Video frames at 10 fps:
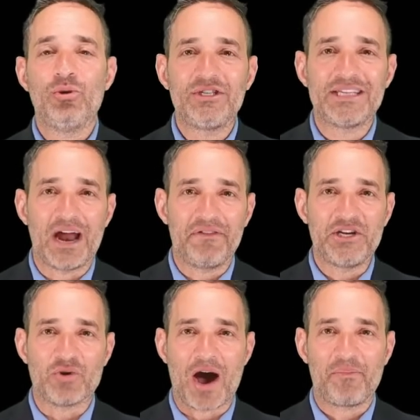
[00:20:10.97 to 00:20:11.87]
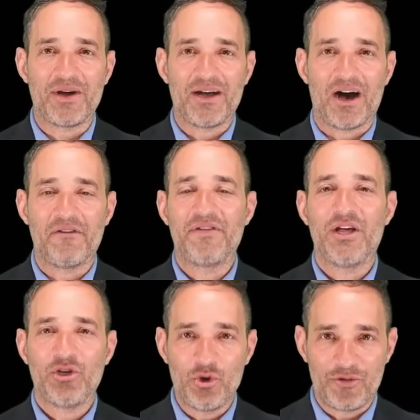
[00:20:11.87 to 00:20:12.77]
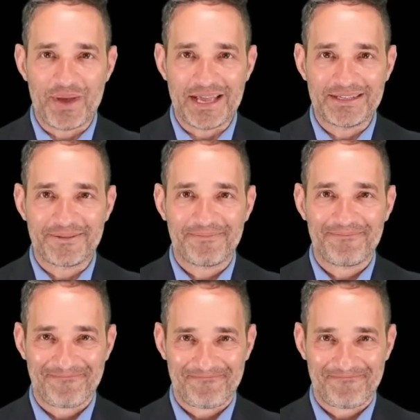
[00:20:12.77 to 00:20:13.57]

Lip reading: use every drop of toothpaste.